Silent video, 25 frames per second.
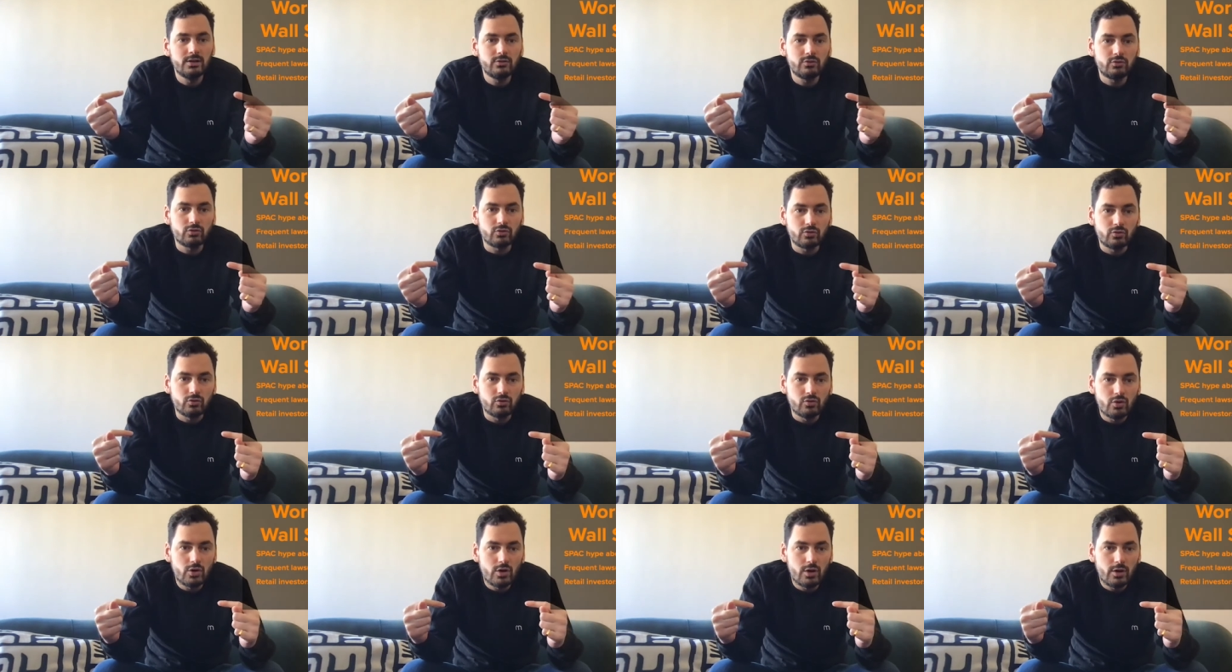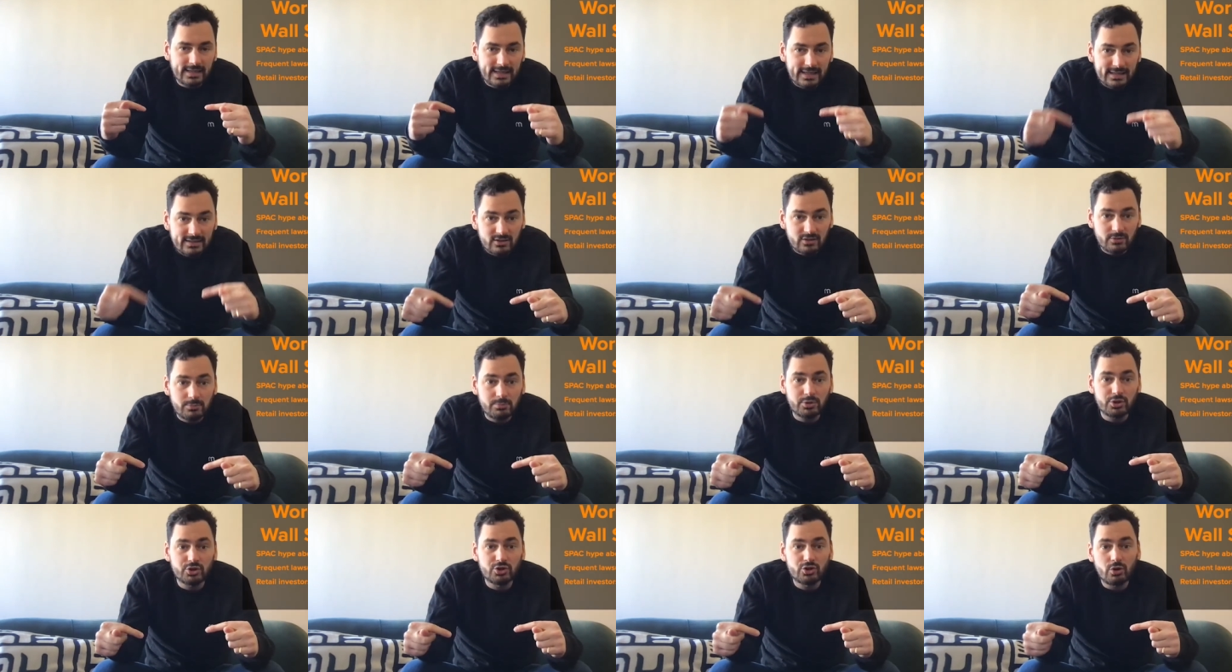to get a
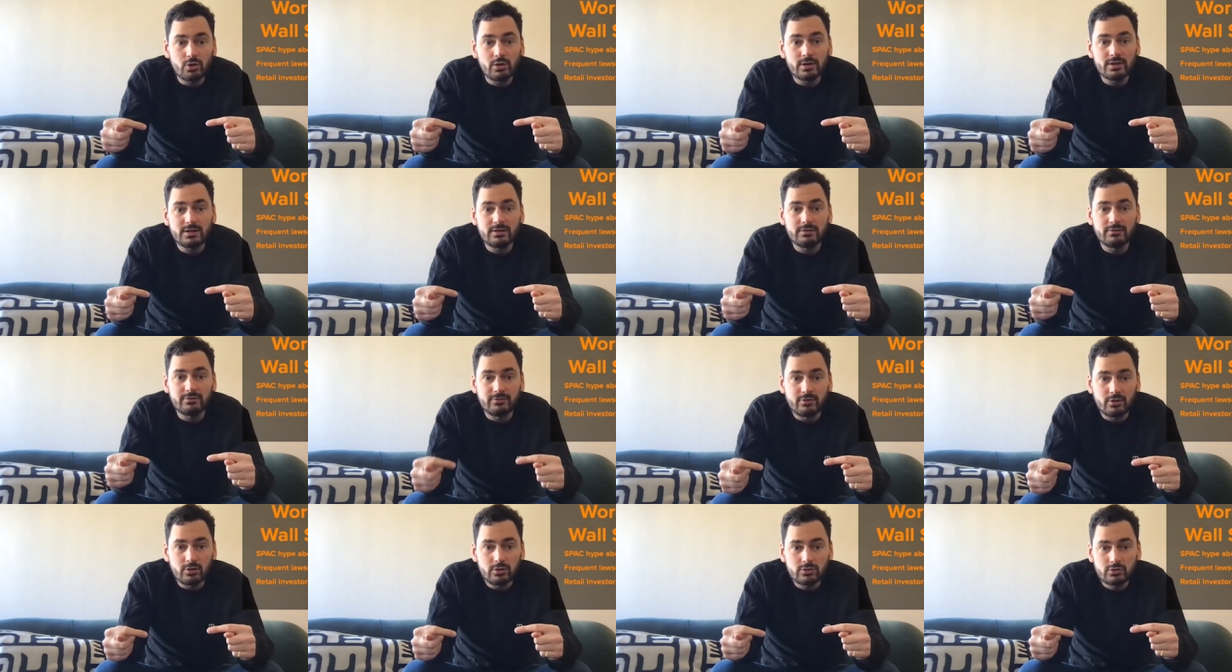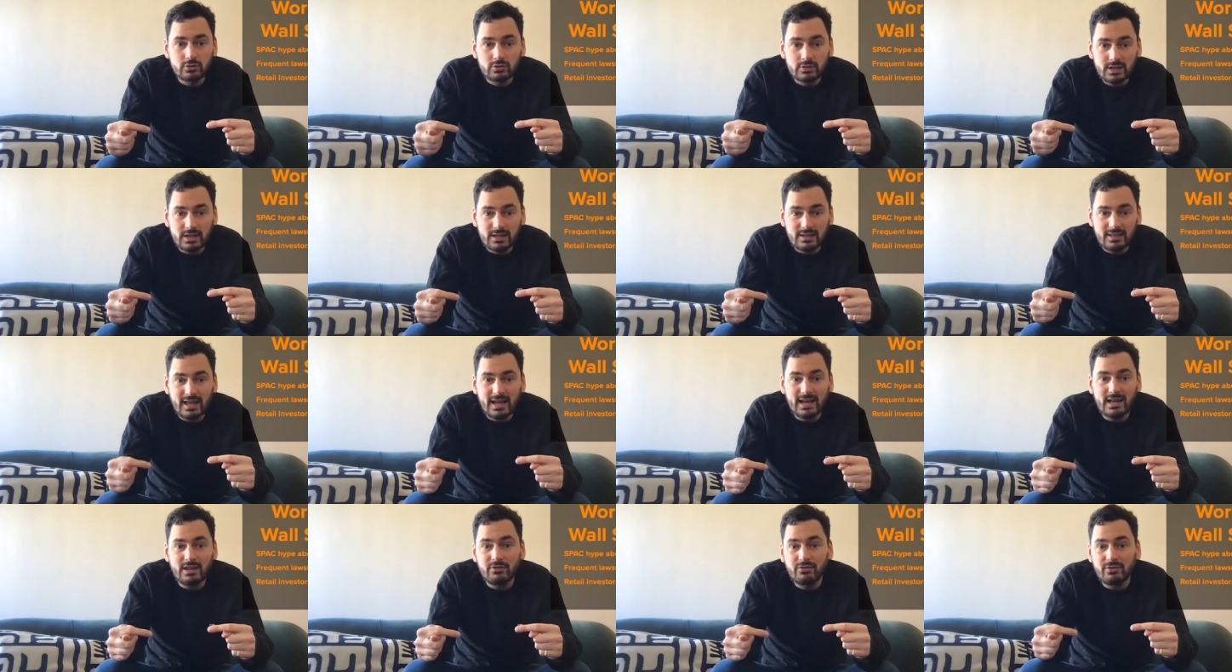majority vote to get
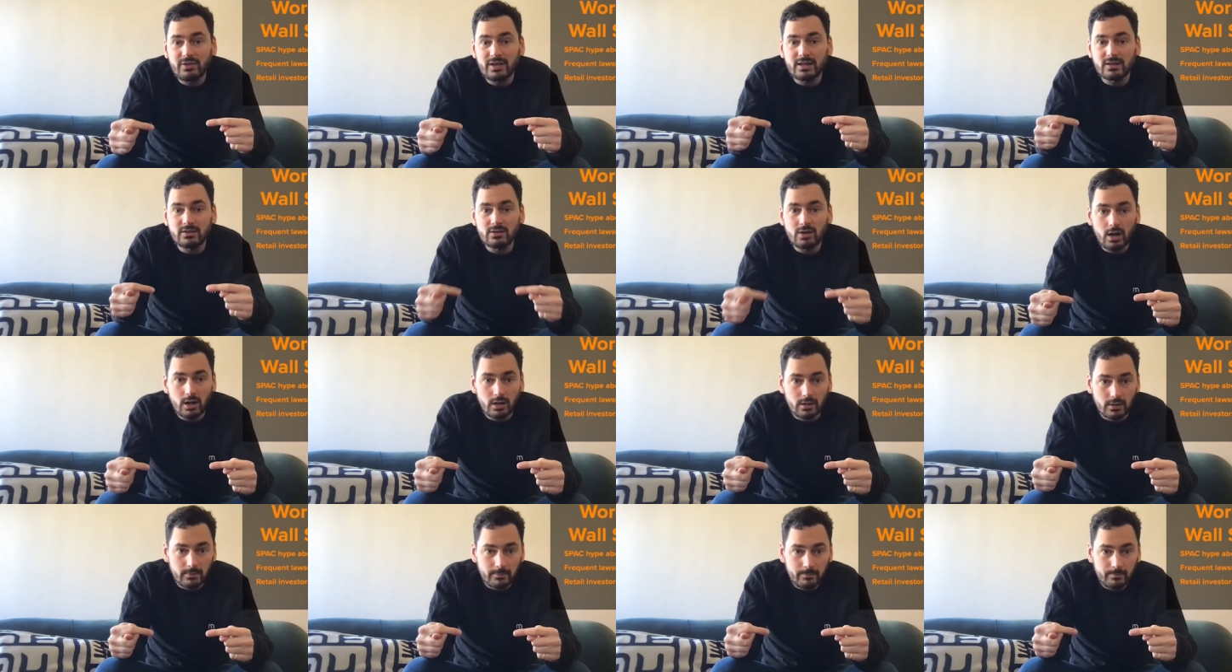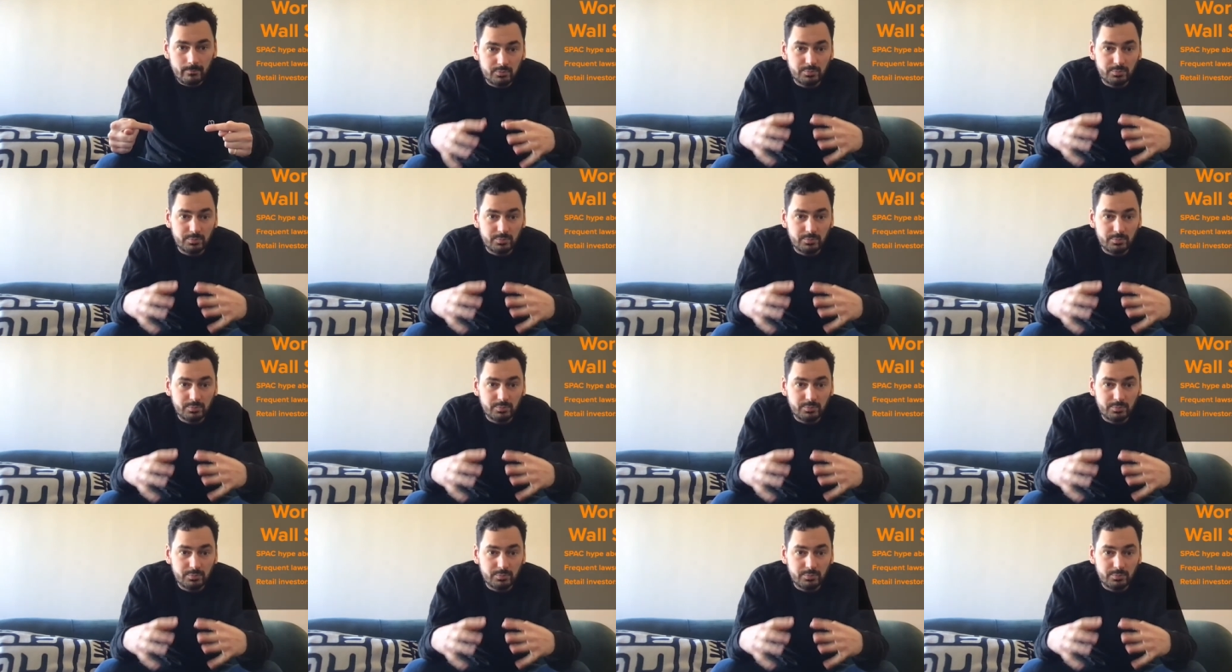anything done.